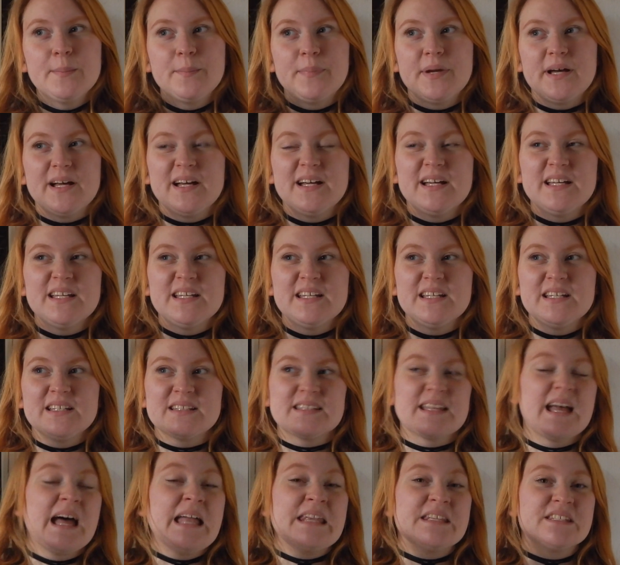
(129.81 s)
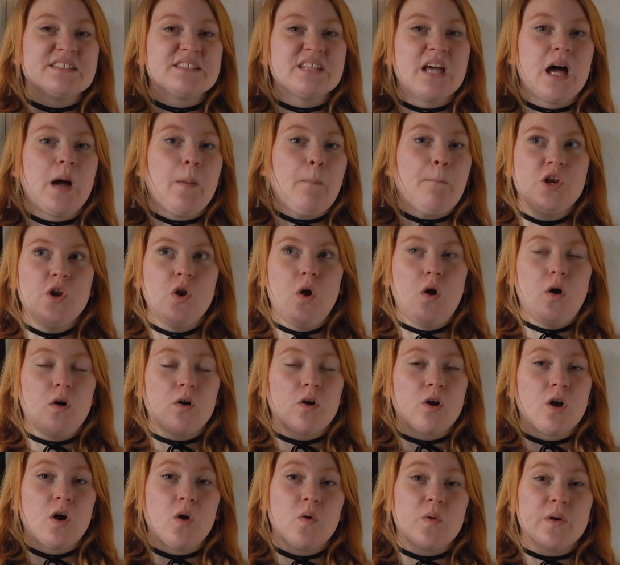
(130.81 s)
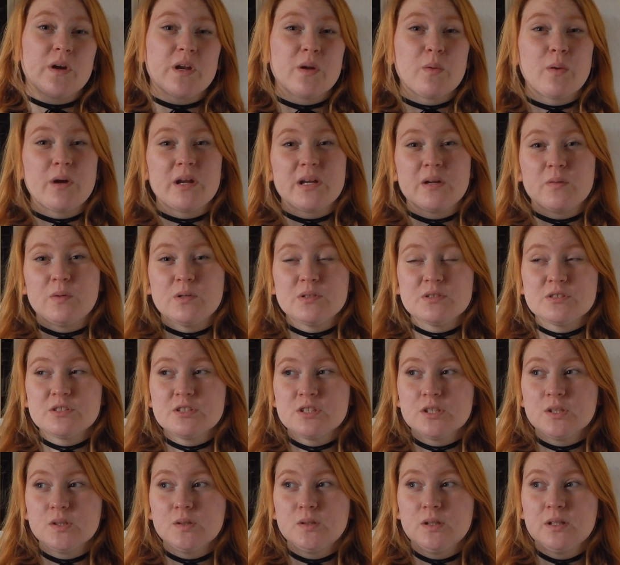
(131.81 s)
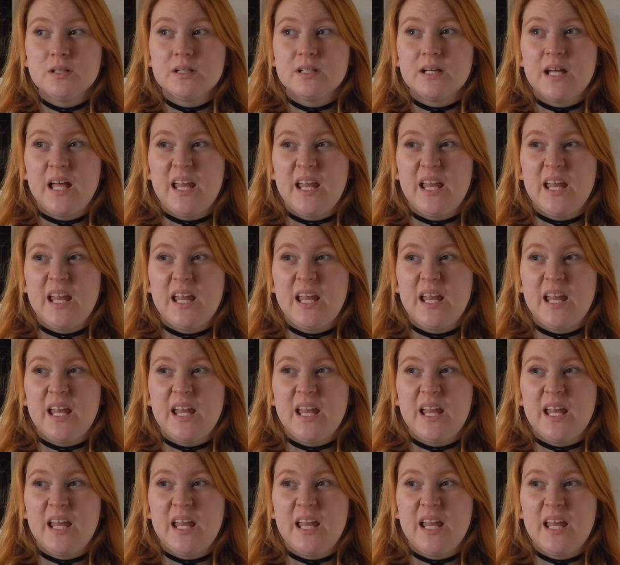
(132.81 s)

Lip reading: but it ends up not going the way they want to,